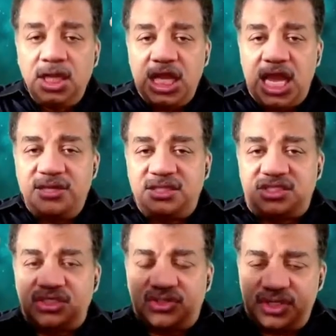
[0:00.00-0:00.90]
and is
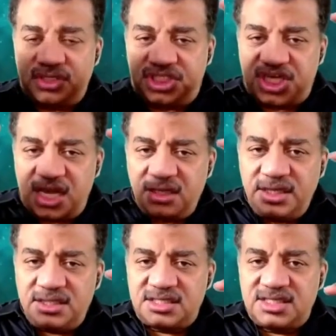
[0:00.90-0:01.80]
sort of gently
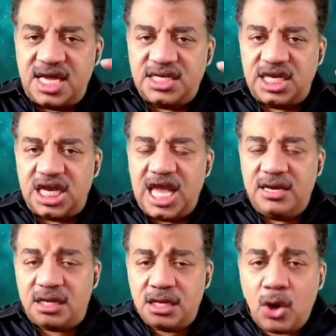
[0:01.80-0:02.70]
descending, and
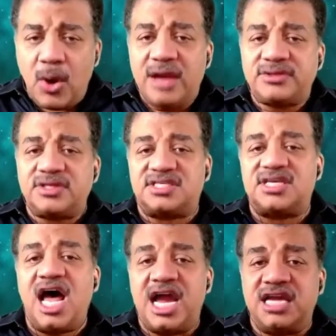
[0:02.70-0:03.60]
it can go out the
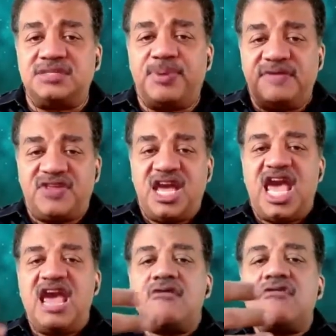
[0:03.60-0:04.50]
sides, but if the
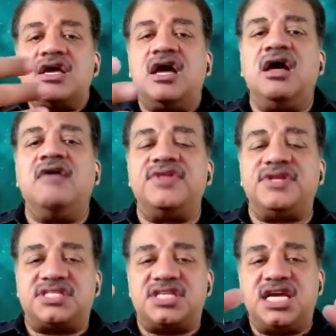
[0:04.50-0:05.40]
area of the
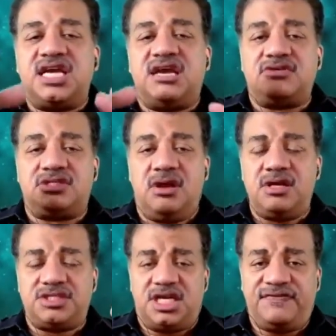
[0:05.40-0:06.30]
descending air is
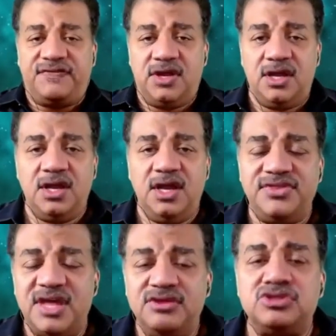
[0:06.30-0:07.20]
large enough,
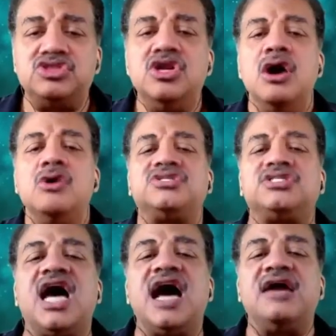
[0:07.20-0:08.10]
then there's no
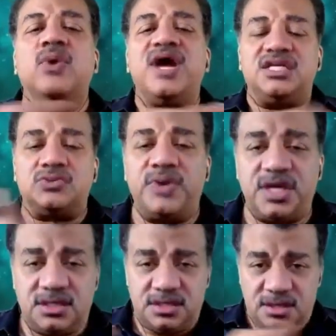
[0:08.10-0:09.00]
sideways wind.